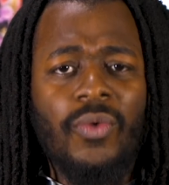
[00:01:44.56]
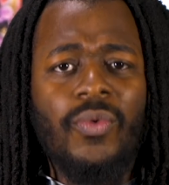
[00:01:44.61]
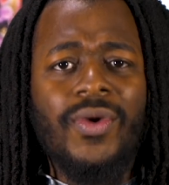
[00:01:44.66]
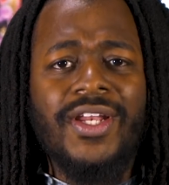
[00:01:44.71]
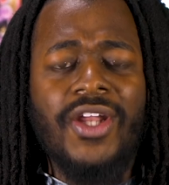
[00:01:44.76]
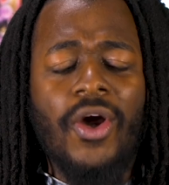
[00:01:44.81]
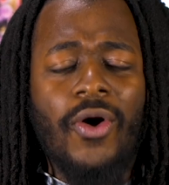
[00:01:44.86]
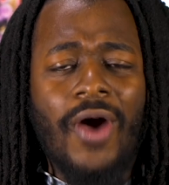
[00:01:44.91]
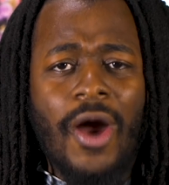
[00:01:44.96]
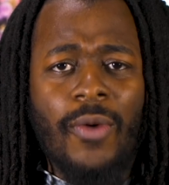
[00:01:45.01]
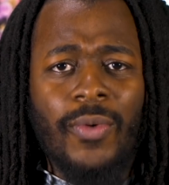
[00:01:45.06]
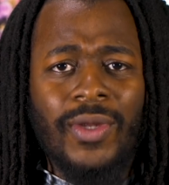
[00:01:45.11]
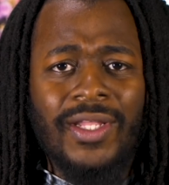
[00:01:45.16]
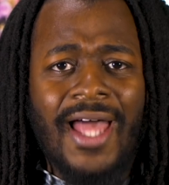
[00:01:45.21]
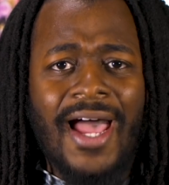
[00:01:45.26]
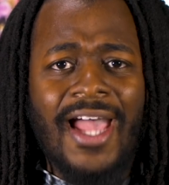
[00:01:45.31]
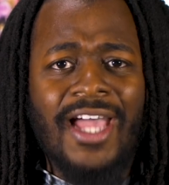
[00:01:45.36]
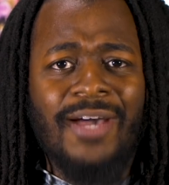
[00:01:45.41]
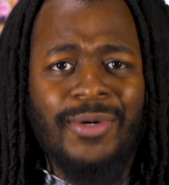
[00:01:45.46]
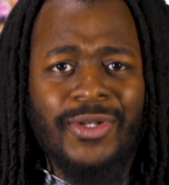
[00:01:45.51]
We know how
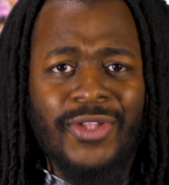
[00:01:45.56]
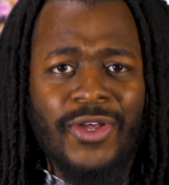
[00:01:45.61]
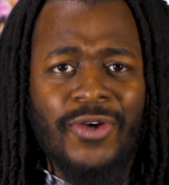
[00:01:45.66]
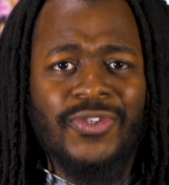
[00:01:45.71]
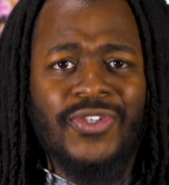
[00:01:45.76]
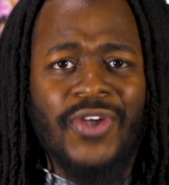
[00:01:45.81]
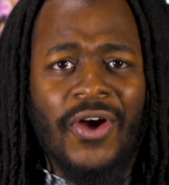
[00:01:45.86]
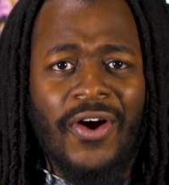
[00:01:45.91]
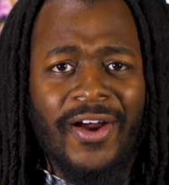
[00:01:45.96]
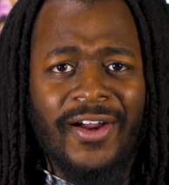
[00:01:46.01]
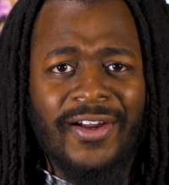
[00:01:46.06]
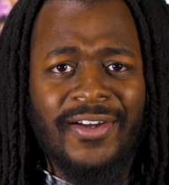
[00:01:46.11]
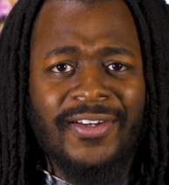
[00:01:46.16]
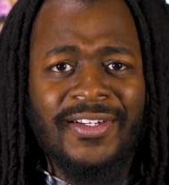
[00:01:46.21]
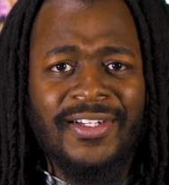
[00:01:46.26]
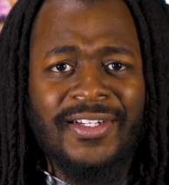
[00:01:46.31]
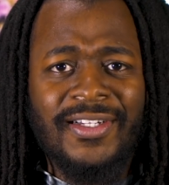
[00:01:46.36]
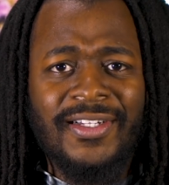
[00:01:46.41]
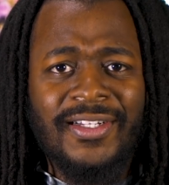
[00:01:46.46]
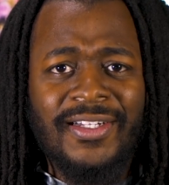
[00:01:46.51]
reliable those are.
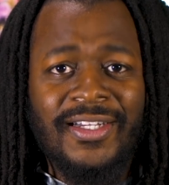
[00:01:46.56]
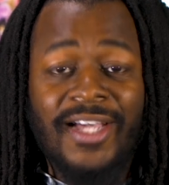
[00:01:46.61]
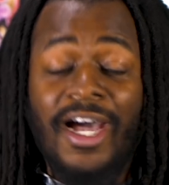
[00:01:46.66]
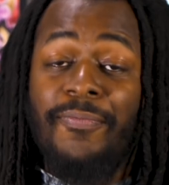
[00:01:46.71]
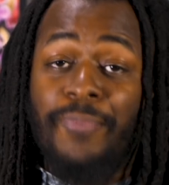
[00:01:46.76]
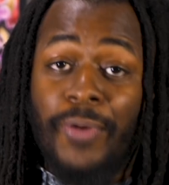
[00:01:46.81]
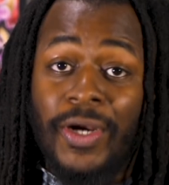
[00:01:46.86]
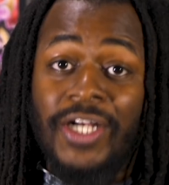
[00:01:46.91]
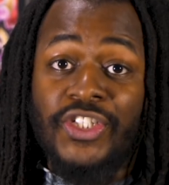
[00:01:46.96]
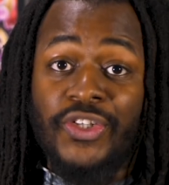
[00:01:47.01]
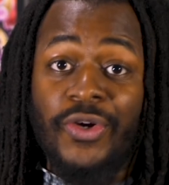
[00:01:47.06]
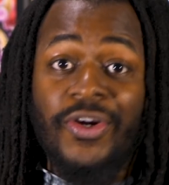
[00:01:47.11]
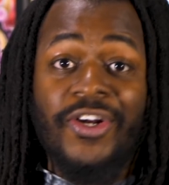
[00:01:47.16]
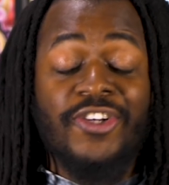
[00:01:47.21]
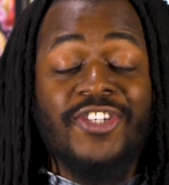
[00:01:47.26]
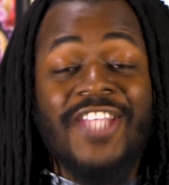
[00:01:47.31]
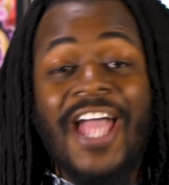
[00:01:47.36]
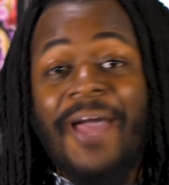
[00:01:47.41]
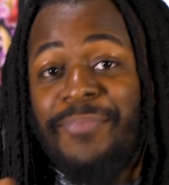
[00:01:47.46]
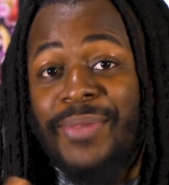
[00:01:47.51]
I'm pretty sure
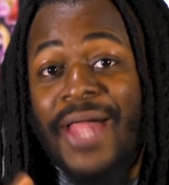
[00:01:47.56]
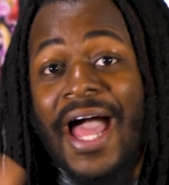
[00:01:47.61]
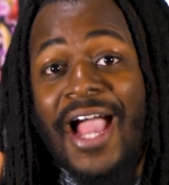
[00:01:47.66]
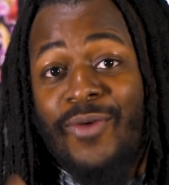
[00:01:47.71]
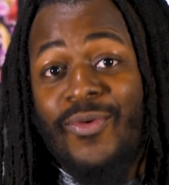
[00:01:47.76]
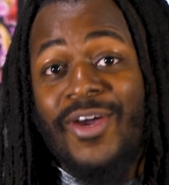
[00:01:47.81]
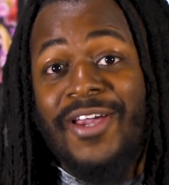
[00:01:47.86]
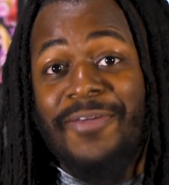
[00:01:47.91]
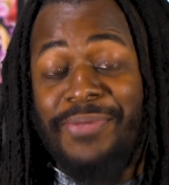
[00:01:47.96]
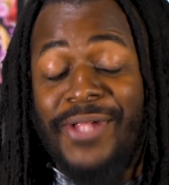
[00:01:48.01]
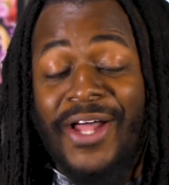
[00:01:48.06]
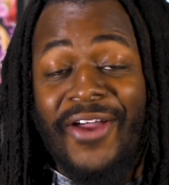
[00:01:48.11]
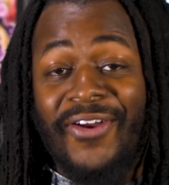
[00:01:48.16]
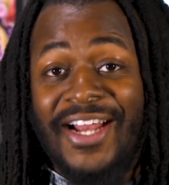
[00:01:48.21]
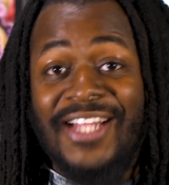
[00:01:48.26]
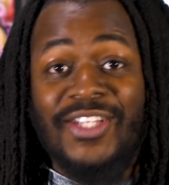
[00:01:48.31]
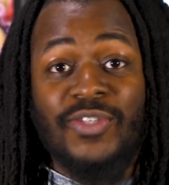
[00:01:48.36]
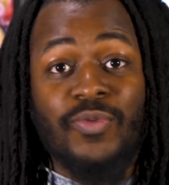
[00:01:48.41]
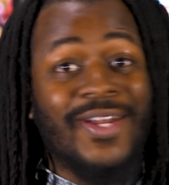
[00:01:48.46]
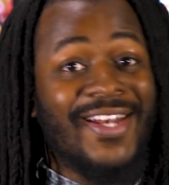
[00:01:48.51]
there's that Blackwing player
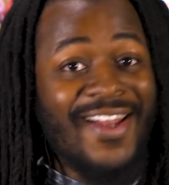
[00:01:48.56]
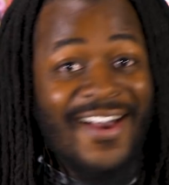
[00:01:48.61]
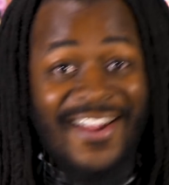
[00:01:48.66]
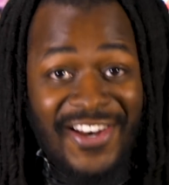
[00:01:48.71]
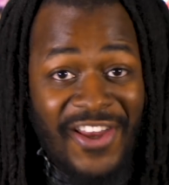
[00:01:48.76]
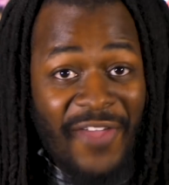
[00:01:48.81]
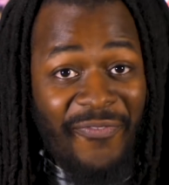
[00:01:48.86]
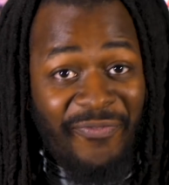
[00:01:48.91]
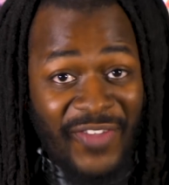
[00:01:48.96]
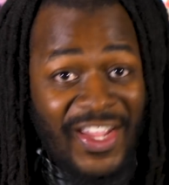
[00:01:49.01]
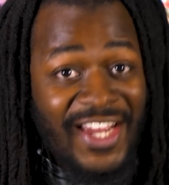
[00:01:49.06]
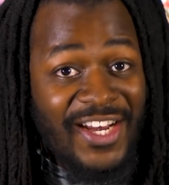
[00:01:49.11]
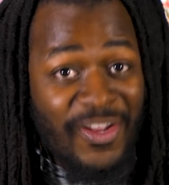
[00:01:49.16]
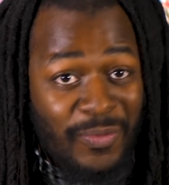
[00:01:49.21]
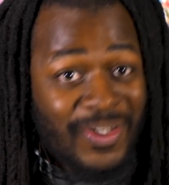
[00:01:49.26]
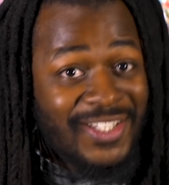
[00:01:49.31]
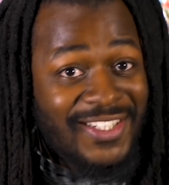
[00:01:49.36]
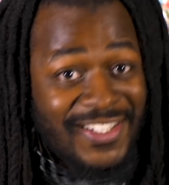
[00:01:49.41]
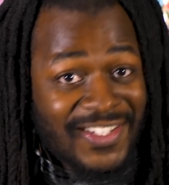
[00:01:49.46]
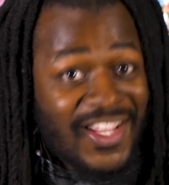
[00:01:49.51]
that's went
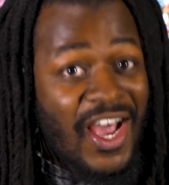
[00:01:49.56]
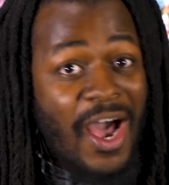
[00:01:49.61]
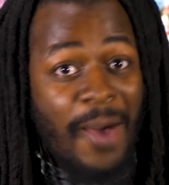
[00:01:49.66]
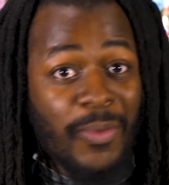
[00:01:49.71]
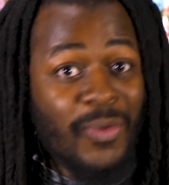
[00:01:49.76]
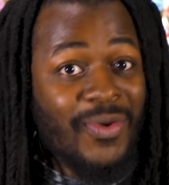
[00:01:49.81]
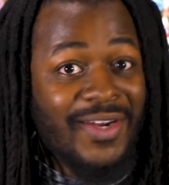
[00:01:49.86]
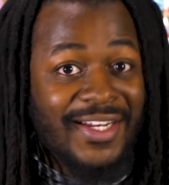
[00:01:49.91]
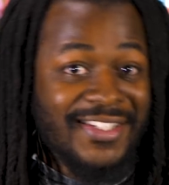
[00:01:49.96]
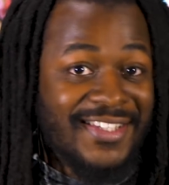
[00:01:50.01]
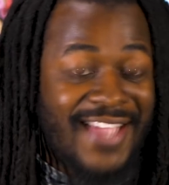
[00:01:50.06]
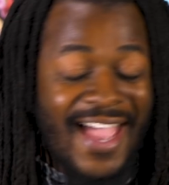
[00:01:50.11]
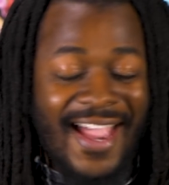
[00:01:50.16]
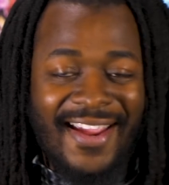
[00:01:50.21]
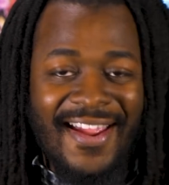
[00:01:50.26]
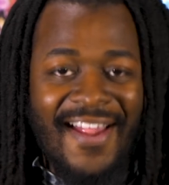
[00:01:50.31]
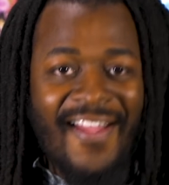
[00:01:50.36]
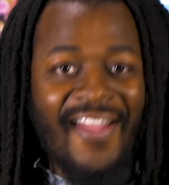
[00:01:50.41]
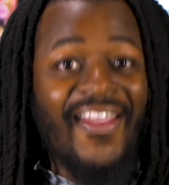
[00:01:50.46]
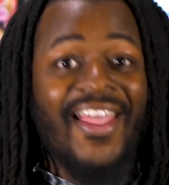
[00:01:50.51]
undefeated with this combo in his
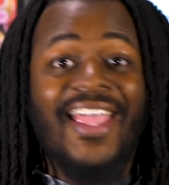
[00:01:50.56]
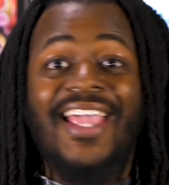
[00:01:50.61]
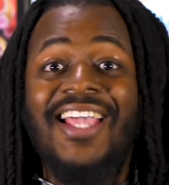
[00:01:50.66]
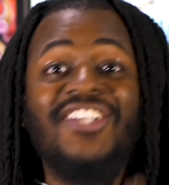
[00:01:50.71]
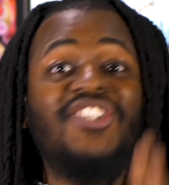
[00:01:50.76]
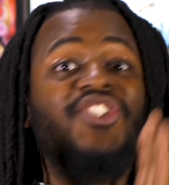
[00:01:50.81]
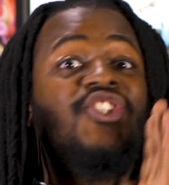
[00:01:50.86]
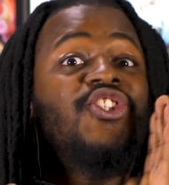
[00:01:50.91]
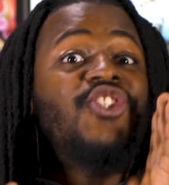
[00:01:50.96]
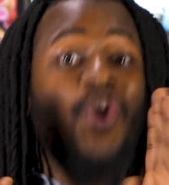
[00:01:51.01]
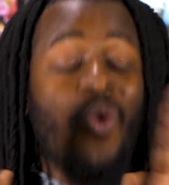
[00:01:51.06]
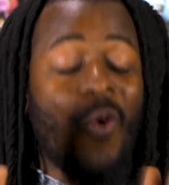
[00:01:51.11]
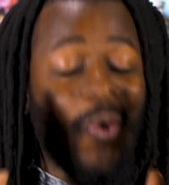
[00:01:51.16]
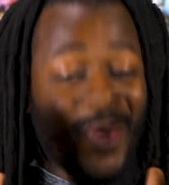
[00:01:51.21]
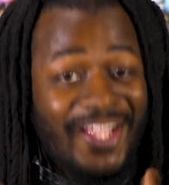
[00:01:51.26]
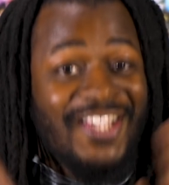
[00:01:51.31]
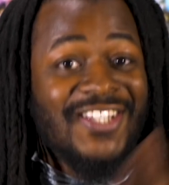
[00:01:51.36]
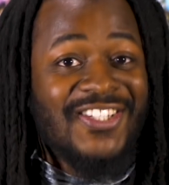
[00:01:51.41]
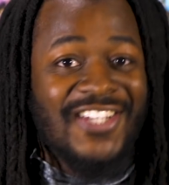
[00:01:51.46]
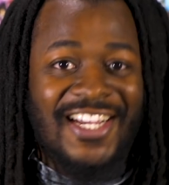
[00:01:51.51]
deck. He's sure
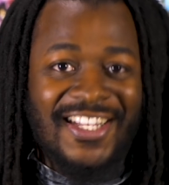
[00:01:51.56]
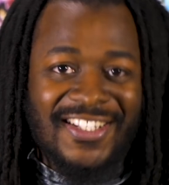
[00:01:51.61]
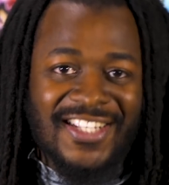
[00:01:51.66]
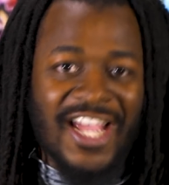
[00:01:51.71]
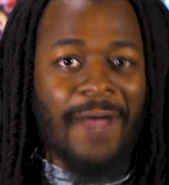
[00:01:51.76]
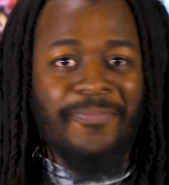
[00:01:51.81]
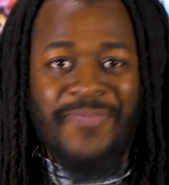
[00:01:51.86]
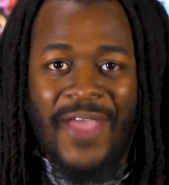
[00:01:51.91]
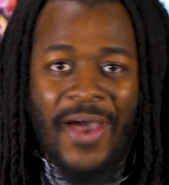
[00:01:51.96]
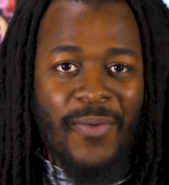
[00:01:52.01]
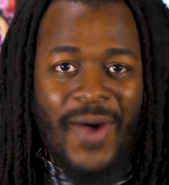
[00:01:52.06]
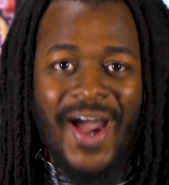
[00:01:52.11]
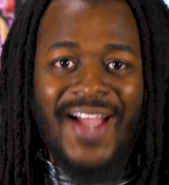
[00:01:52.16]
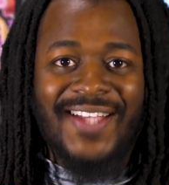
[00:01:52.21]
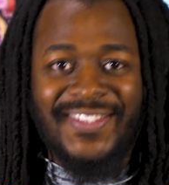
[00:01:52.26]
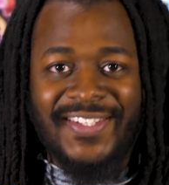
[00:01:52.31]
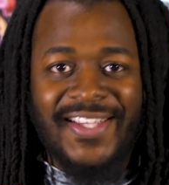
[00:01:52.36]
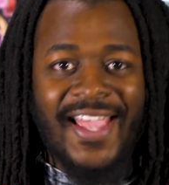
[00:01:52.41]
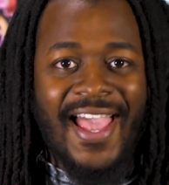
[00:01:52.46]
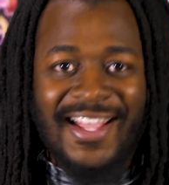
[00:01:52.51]
he's gonna top that
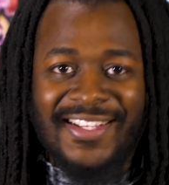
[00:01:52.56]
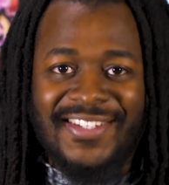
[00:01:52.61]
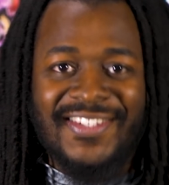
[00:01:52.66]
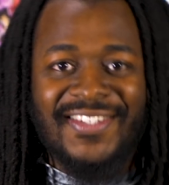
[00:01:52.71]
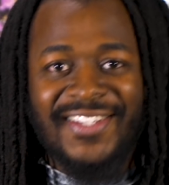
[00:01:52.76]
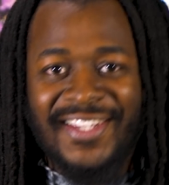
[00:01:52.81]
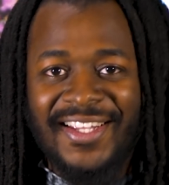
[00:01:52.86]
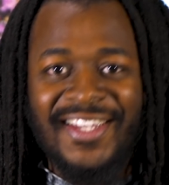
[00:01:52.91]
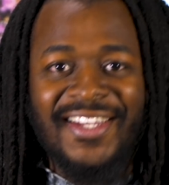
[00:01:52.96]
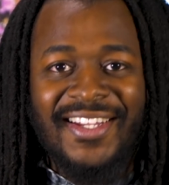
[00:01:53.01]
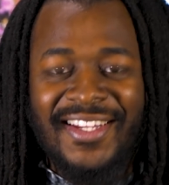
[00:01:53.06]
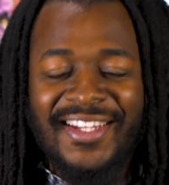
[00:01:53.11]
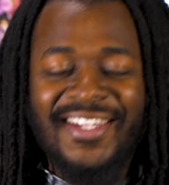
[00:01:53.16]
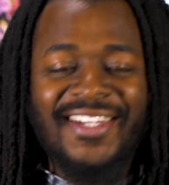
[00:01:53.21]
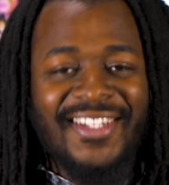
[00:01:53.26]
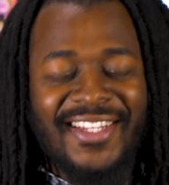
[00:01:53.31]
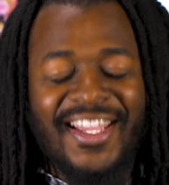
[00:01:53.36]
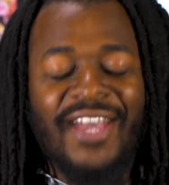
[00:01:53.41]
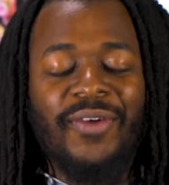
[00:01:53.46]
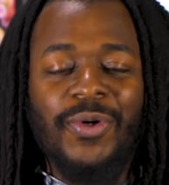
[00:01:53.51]
YCS
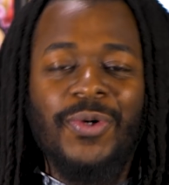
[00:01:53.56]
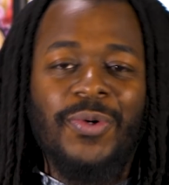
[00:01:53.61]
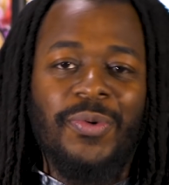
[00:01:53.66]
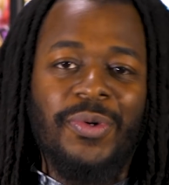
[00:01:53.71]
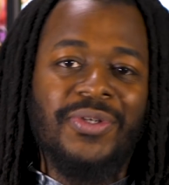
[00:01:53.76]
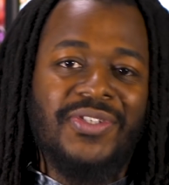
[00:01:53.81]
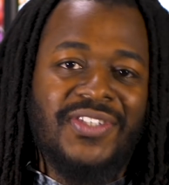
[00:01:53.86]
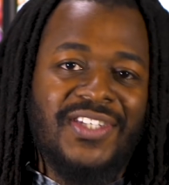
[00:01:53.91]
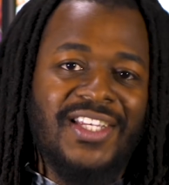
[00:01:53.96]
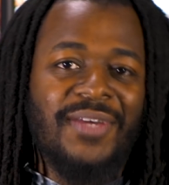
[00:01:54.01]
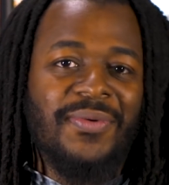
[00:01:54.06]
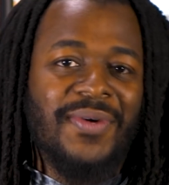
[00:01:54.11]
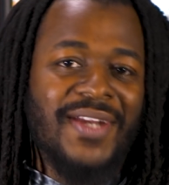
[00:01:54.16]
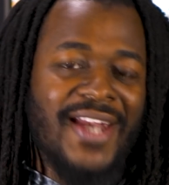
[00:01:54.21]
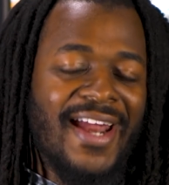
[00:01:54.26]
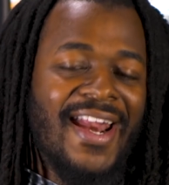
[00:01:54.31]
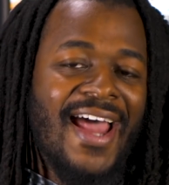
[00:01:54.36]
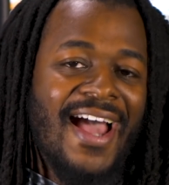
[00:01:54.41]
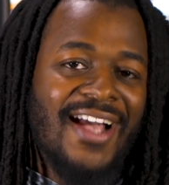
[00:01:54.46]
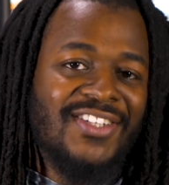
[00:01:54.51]
yeah, we'll, we'll see when
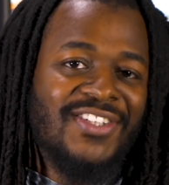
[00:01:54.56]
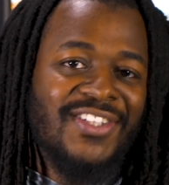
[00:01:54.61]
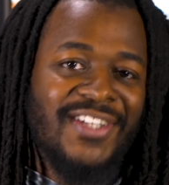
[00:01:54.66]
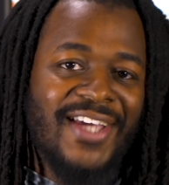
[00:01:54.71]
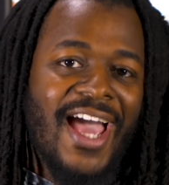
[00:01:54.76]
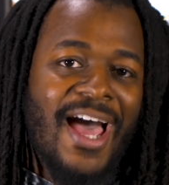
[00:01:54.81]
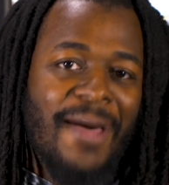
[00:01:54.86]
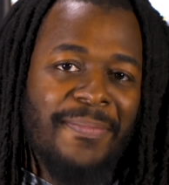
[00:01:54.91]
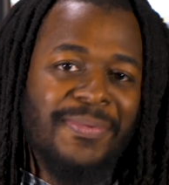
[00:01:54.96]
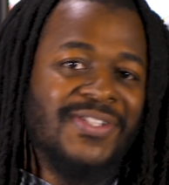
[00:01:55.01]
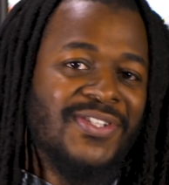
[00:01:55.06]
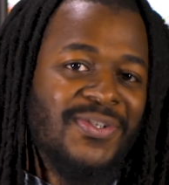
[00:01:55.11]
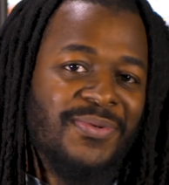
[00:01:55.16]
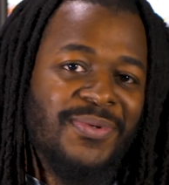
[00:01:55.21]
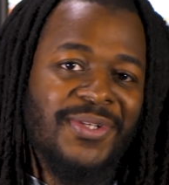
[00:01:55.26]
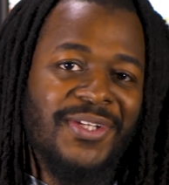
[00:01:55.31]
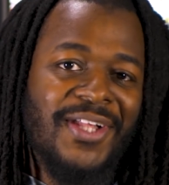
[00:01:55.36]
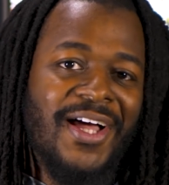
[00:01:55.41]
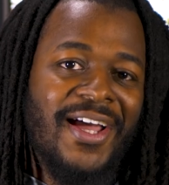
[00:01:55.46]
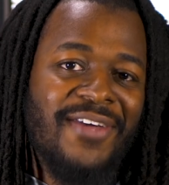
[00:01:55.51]
that actually happens in
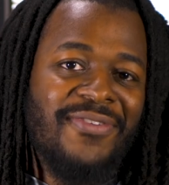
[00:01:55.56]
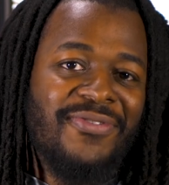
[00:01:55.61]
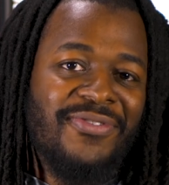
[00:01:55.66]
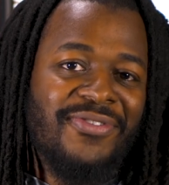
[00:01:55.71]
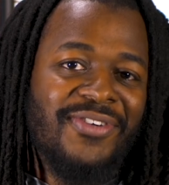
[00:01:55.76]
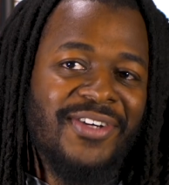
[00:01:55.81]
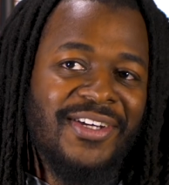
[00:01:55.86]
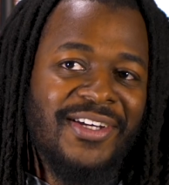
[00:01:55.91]
real life.